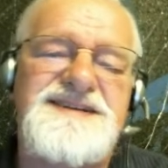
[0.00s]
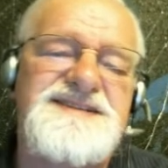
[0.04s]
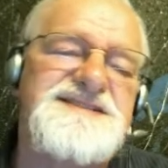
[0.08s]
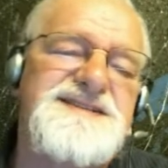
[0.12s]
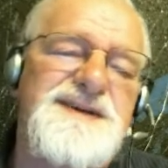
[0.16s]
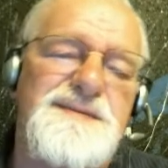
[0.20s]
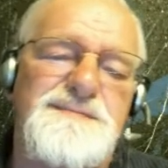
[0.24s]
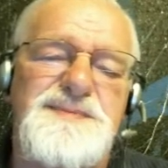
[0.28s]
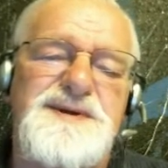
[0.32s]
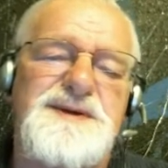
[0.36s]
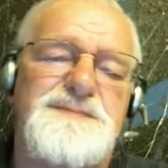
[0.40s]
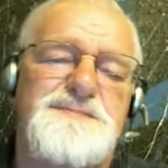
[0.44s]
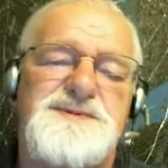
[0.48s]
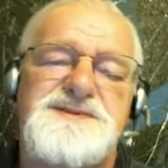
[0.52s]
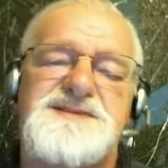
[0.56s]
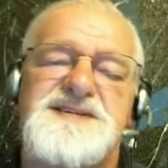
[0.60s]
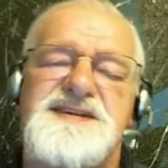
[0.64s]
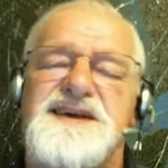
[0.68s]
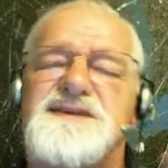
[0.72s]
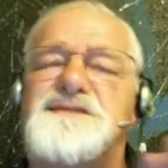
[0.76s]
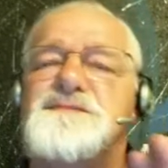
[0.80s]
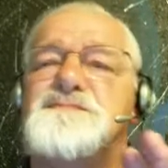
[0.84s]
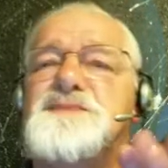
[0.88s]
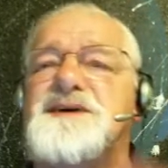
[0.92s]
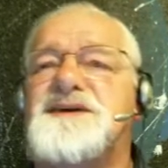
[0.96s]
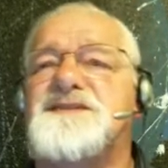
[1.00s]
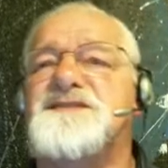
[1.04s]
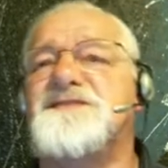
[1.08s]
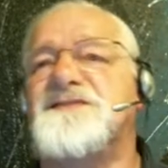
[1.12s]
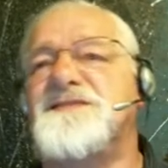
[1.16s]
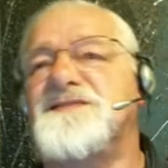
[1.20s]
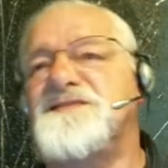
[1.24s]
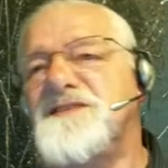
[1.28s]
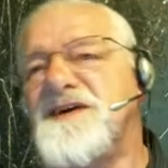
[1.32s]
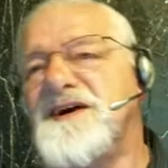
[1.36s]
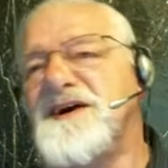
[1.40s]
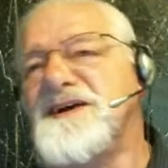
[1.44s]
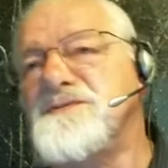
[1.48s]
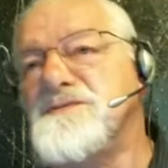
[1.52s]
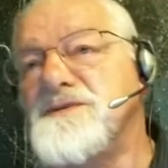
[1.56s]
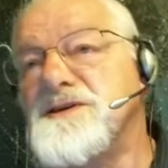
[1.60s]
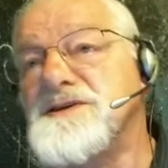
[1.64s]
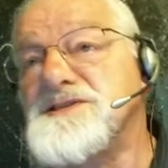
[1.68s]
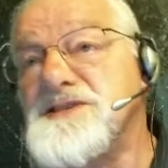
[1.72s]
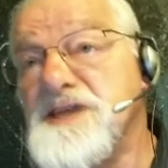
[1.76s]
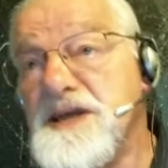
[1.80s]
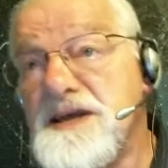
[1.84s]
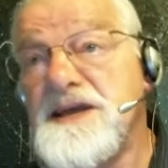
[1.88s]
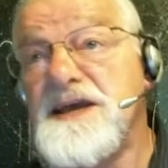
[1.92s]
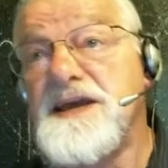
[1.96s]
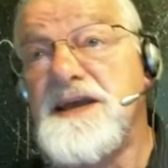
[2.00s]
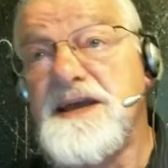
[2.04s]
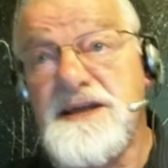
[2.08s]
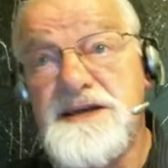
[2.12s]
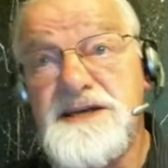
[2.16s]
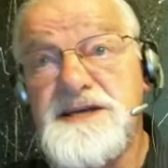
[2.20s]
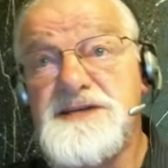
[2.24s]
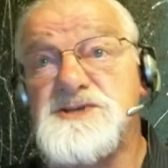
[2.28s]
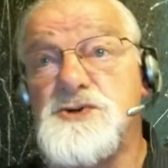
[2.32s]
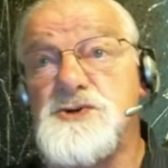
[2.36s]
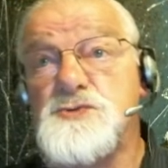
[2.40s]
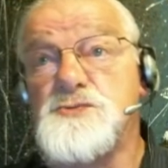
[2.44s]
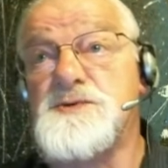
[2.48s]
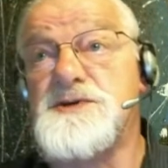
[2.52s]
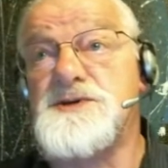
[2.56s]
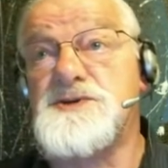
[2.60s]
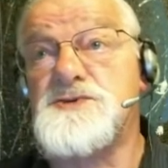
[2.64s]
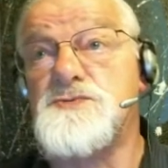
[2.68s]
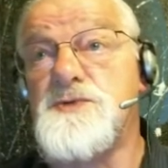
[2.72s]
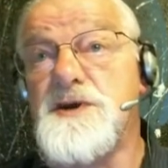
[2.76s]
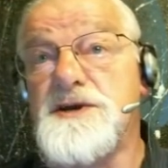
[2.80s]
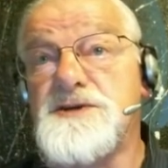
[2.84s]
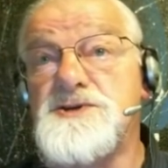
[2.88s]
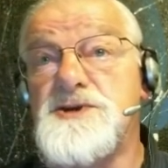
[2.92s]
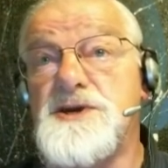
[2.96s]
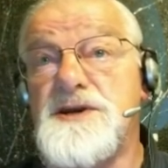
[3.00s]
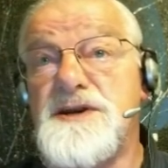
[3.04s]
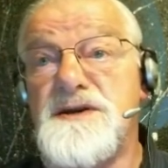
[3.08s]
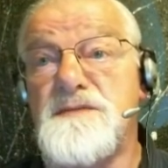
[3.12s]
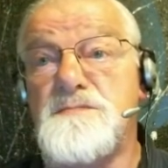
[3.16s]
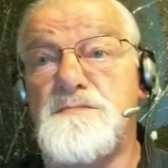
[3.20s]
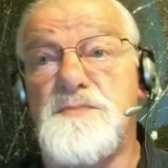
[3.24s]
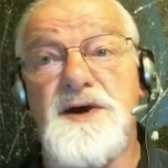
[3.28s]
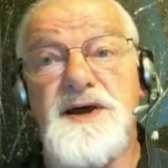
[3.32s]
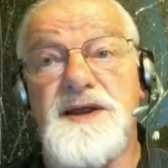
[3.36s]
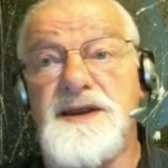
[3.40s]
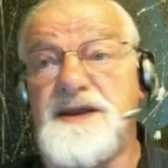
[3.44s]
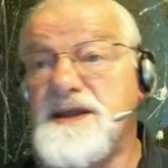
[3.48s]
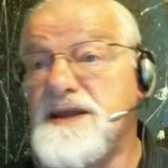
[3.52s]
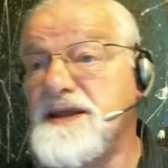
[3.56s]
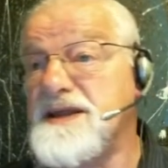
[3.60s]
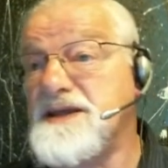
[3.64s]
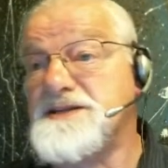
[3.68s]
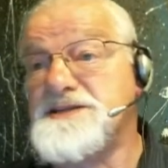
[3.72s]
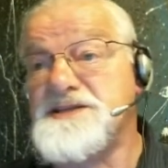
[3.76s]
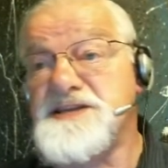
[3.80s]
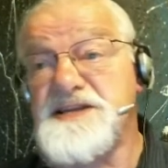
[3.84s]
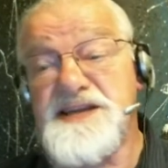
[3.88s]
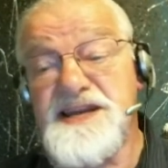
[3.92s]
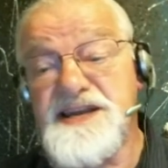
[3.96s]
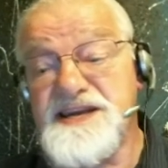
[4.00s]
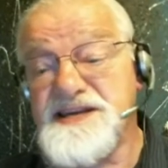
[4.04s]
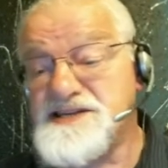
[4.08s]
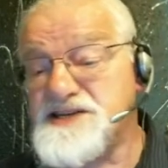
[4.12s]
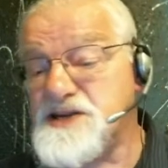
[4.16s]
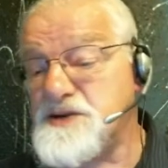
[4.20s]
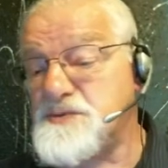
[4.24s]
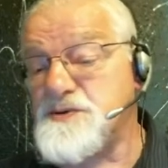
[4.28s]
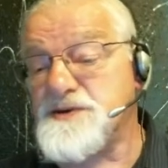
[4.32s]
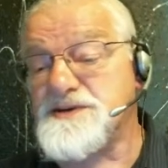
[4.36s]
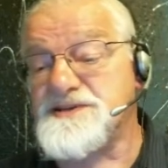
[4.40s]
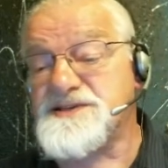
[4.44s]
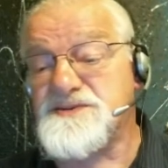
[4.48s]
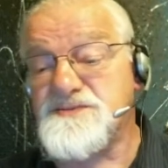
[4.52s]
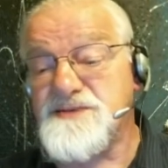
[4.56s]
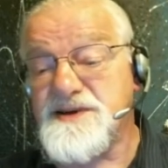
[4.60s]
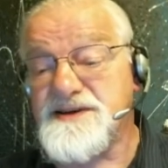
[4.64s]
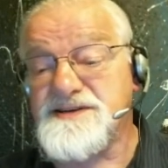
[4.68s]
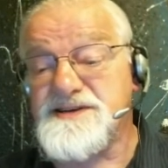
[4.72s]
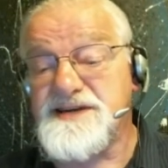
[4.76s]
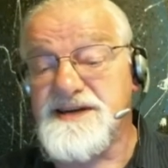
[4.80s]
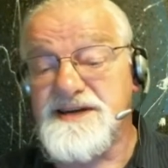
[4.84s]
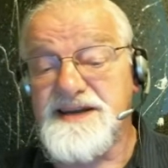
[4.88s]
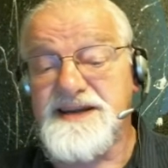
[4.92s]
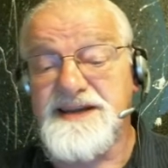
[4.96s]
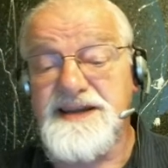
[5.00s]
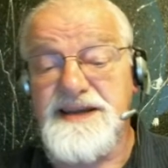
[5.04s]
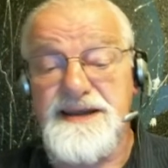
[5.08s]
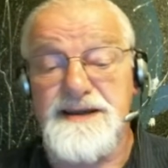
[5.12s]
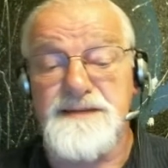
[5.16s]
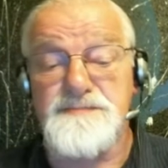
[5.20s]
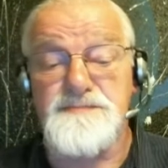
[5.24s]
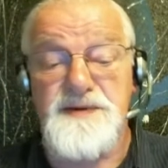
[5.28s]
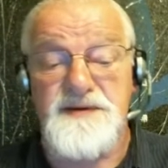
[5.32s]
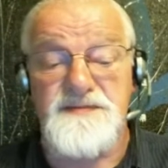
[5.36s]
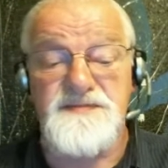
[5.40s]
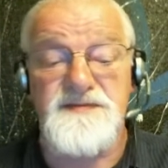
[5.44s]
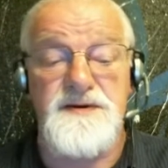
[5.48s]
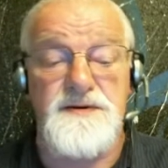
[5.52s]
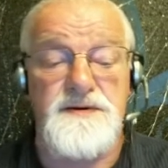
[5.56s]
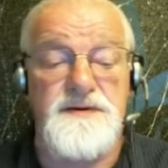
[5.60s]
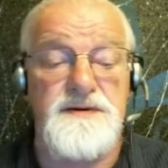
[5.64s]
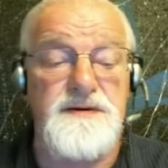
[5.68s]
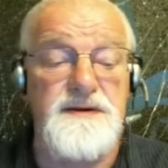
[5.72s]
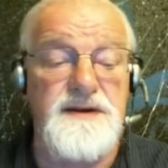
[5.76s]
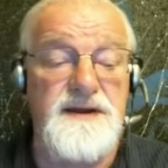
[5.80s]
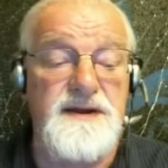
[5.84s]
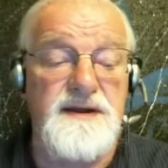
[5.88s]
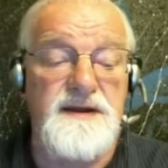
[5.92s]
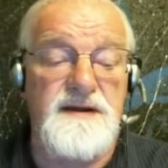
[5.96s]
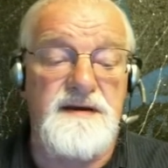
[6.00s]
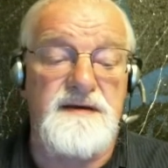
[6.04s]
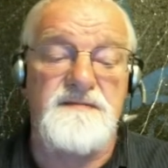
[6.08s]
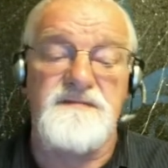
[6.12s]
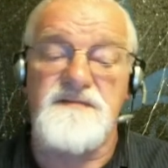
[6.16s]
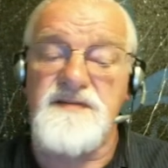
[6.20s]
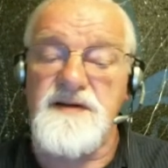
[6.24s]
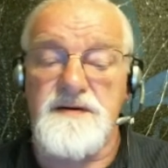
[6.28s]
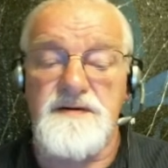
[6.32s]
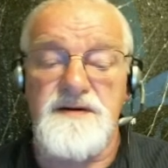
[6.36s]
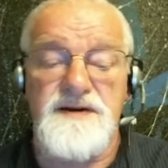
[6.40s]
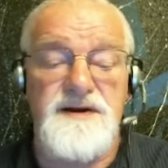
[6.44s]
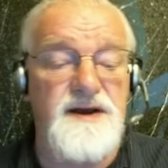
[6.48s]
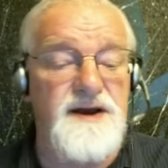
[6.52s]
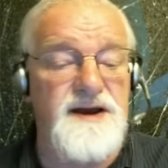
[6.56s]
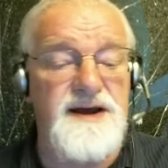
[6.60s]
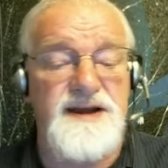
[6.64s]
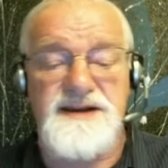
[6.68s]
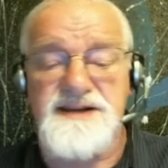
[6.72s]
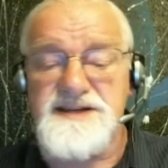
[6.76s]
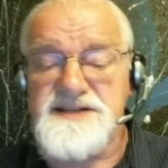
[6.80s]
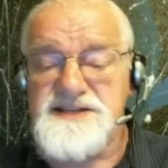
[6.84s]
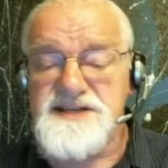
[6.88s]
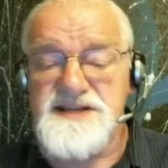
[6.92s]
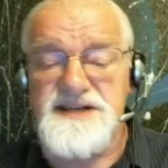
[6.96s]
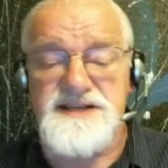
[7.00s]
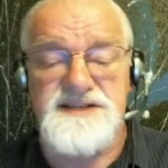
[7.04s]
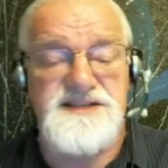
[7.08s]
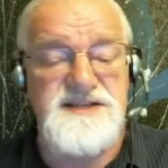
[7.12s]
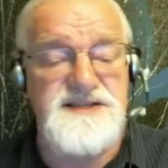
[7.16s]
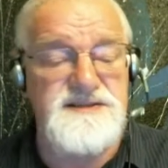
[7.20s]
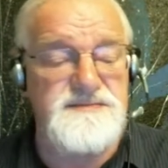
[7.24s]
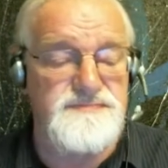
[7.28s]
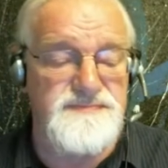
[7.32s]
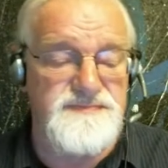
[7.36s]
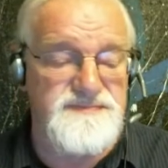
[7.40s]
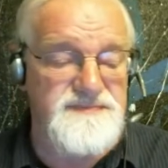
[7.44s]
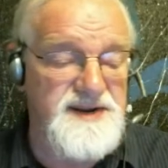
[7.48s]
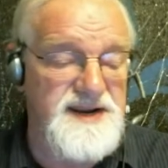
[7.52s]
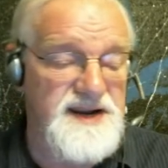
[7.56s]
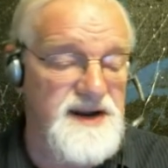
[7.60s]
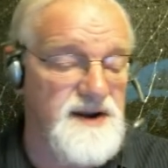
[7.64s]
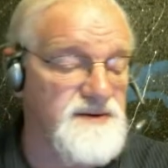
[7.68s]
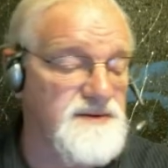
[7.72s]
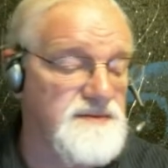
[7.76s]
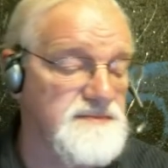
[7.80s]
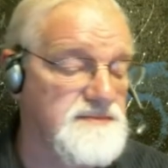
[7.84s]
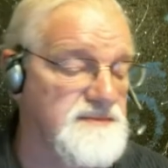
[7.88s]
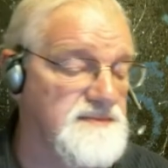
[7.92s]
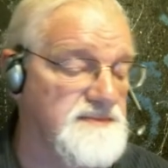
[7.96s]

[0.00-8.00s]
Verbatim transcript: some people say a bit of a virus. It is a restriction, but it's an easy restriction to keep. If you're fair and honest, it's, you know,